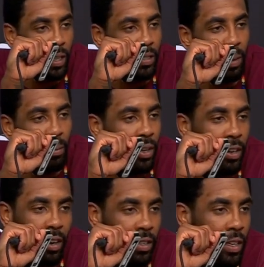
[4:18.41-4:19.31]
a top
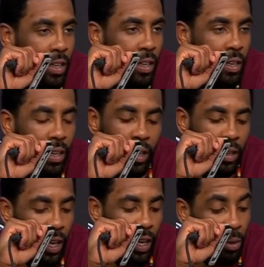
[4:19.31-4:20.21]
player in our league
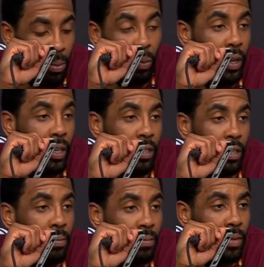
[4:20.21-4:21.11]
and help a winning
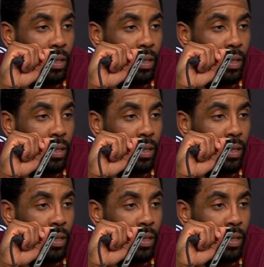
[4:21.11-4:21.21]
team,